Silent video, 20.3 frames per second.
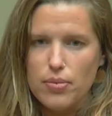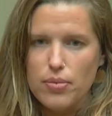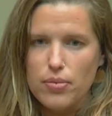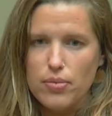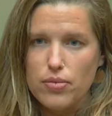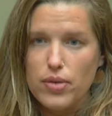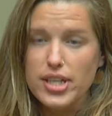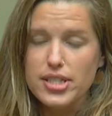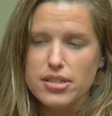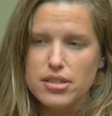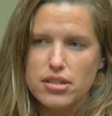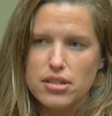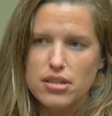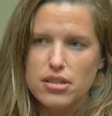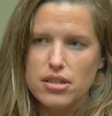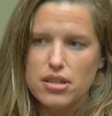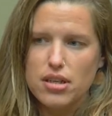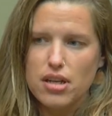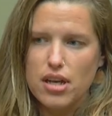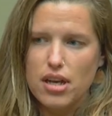
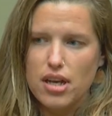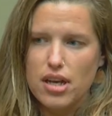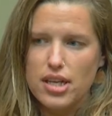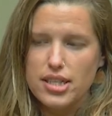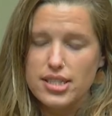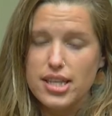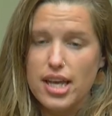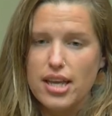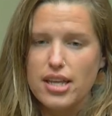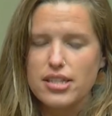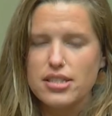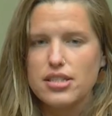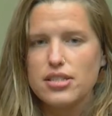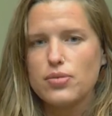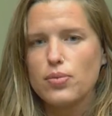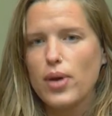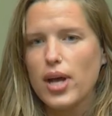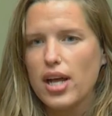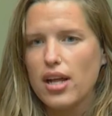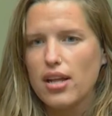Western uh, science
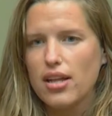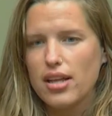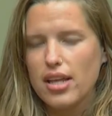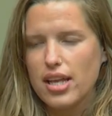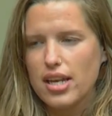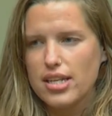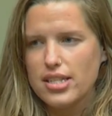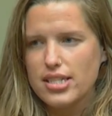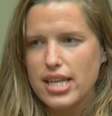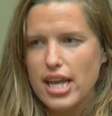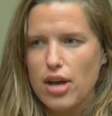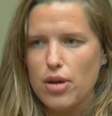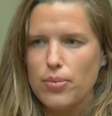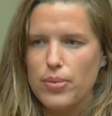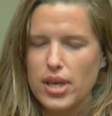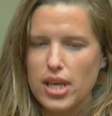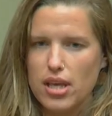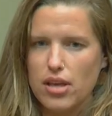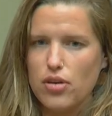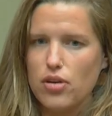as well and is now
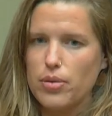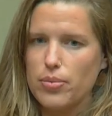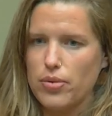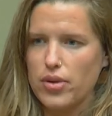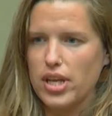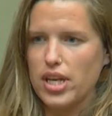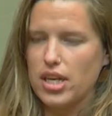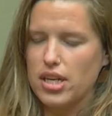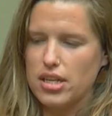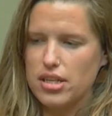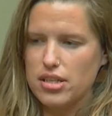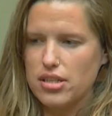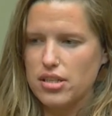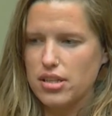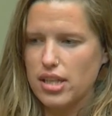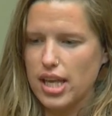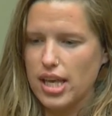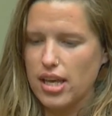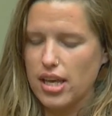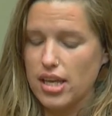being incorporated into
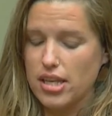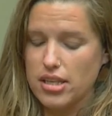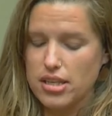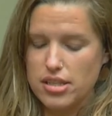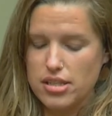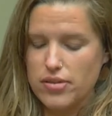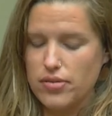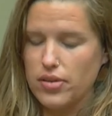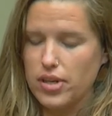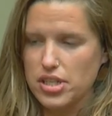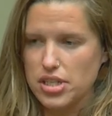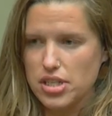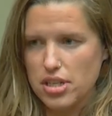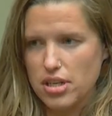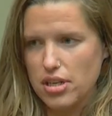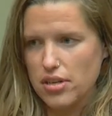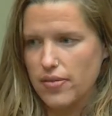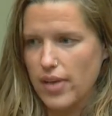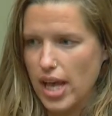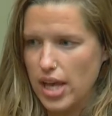like ideas of
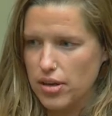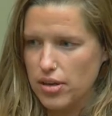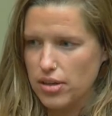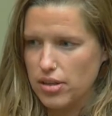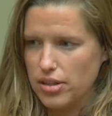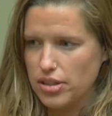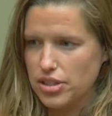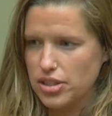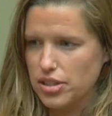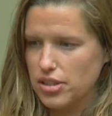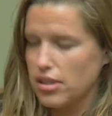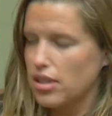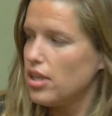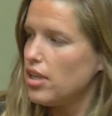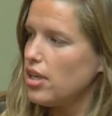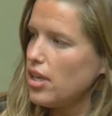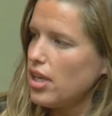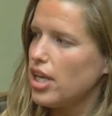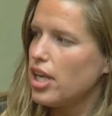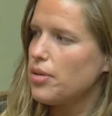regenerative agriculture.
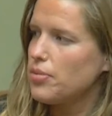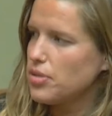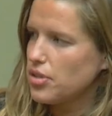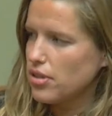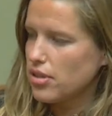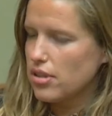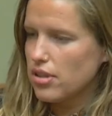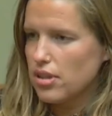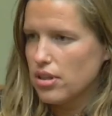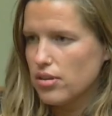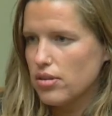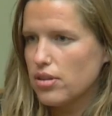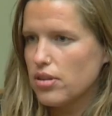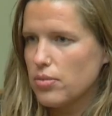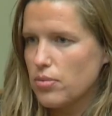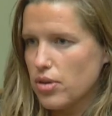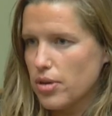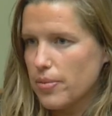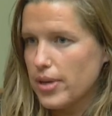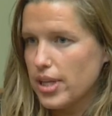And I'm sure you'll
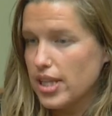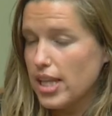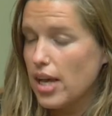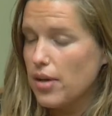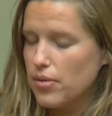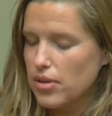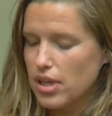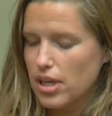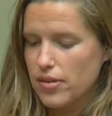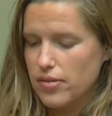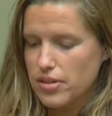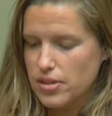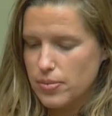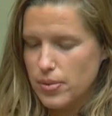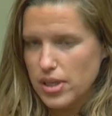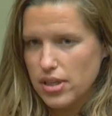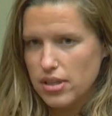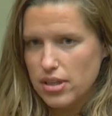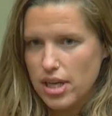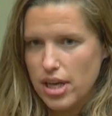learn more about that when you have the
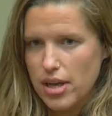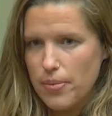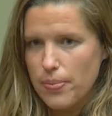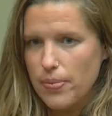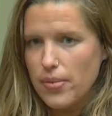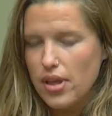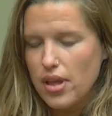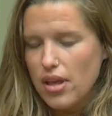speaker come.